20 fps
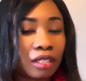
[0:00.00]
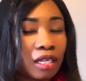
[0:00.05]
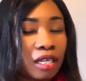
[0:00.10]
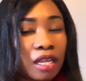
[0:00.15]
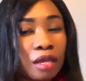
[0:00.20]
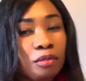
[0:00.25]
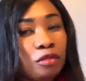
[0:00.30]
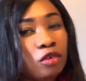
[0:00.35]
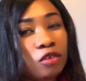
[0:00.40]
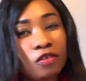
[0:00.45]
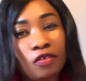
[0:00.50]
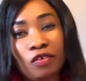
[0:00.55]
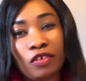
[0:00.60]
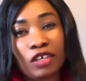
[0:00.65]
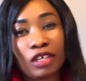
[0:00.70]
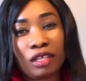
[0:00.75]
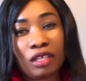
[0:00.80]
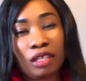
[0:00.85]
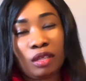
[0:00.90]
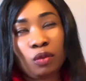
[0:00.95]
me look for
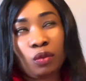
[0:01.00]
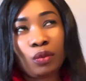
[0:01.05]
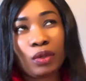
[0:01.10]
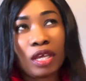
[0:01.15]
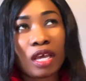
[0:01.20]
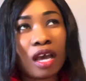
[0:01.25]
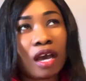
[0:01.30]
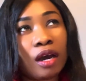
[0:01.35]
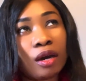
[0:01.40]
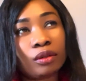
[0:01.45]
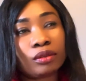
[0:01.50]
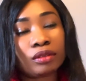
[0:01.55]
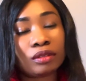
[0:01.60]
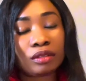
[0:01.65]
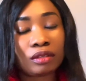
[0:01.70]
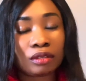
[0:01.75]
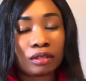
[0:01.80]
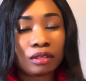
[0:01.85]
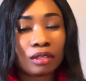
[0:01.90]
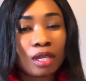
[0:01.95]
a way out,
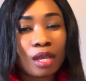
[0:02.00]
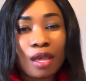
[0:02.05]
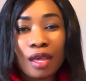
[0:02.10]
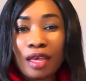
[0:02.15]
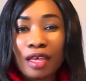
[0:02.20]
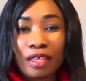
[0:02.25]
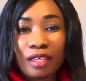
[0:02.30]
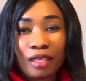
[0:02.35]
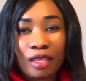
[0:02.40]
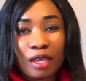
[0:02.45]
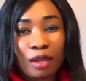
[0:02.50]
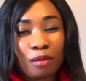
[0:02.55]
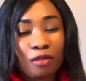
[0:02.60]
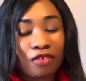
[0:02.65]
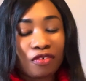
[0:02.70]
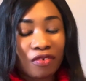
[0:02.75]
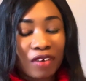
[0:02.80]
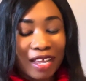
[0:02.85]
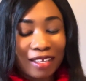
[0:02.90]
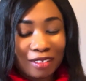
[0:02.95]
yeah,
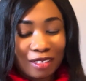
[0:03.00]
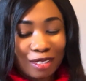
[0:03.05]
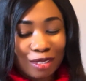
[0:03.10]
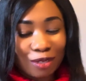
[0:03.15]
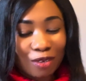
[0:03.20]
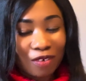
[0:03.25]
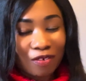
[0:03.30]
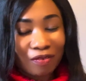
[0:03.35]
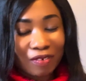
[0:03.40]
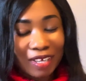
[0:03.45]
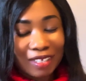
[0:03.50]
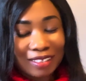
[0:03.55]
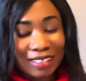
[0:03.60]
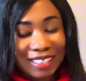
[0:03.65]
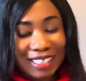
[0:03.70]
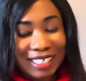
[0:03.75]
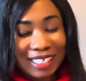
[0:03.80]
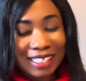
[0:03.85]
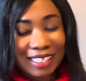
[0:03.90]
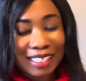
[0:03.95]
before I discovered
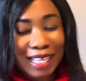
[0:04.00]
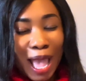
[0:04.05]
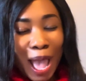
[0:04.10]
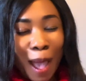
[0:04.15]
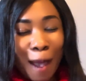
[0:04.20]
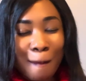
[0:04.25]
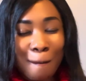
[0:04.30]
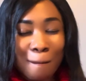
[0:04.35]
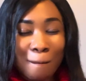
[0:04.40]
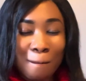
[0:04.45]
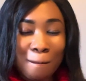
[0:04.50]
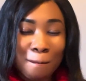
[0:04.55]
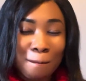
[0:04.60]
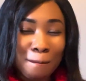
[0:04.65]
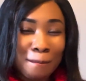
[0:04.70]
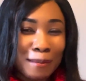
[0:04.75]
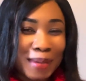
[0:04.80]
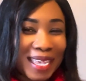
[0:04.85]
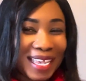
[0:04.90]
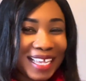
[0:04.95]
this
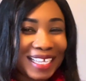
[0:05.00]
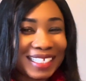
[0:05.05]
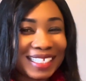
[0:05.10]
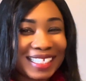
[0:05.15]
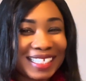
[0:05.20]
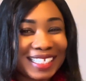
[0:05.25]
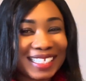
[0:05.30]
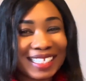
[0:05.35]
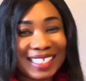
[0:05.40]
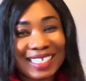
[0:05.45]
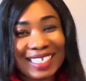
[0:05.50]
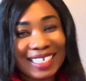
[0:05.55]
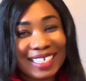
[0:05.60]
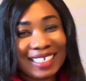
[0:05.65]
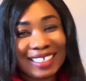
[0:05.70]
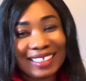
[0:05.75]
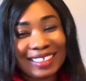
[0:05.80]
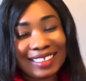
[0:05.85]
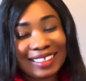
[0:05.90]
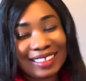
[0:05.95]

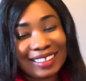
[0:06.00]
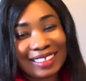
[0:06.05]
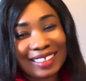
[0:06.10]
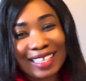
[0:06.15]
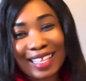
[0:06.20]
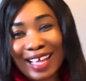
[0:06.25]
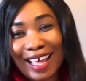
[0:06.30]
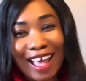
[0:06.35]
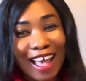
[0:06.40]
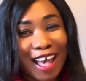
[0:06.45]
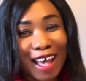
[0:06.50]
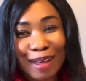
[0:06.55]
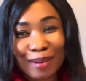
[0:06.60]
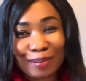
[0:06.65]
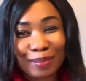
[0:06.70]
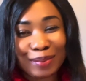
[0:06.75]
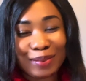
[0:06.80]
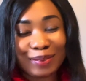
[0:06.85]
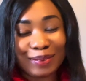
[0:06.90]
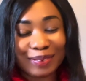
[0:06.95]
amazing app.
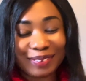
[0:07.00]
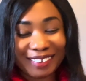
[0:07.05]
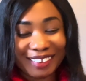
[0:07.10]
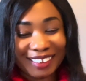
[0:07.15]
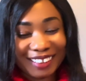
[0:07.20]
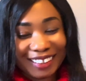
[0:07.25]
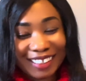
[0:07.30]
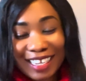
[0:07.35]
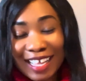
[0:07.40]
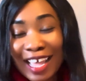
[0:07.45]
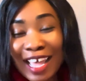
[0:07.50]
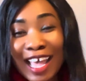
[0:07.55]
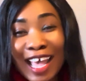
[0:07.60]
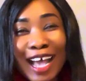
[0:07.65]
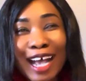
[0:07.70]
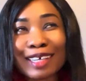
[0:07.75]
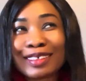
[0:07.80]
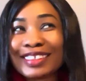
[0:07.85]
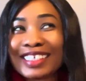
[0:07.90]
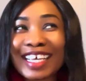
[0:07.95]

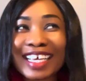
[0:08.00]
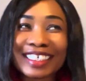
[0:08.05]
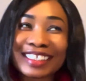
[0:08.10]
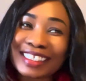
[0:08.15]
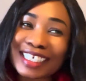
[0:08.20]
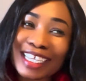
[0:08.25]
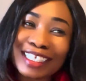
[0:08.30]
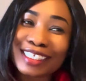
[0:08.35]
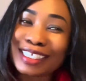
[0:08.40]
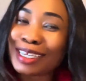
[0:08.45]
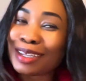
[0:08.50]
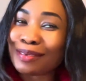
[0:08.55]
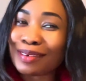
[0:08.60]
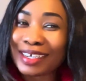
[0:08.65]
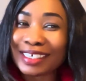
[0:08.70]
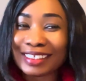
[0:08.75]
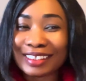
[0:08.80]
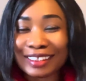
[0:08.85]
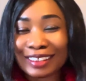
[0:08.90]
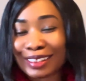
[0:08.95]
I'm so excited
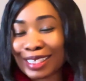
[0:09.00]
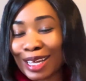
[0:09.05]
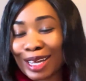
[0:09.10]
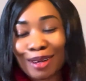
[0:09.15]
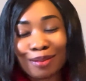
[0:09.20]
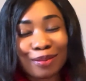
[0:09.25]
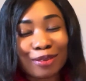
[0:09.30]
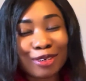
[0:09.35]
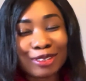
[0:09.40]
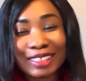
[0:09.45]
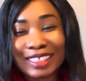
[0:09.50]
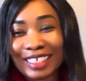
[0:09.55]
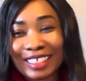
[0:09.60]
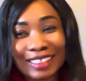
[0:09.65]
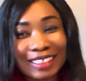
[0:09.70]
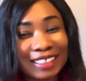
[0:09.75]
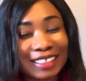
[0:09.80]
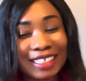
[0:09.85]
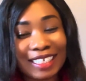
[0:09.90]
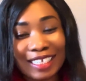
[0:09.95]
about this app,
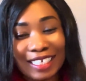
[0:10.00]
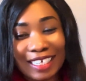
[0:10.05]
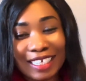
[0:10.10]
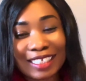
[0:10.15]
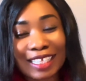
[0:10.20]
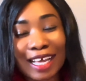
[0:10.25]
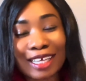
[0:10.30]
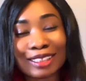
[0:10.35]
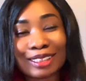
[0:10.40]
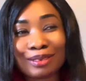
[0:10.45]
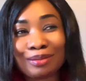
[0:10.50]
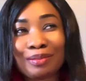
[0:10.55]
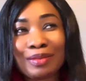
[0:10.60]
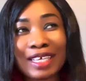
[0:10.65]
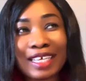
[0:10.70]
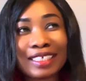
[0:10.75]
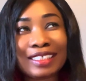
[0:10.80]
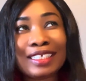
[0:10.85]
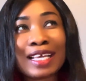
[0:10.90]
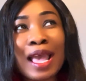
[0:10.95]
honestly. It has
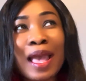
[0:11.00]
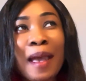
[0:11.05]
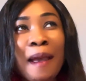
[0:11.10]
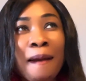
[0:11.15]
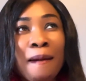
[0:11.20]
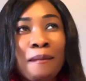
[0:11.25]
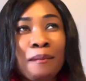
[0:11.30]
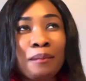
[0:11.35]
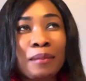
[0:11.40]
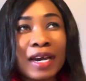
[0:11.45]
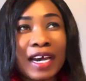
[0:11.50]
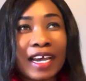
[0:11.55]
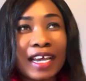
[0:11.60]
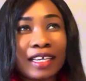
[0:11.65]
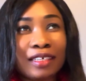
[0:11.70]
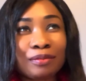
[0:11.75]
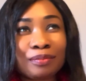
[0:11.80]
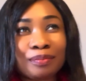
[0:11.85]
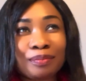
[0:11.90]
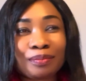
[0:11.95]
made
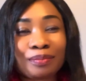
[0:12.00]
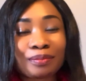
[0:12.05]
my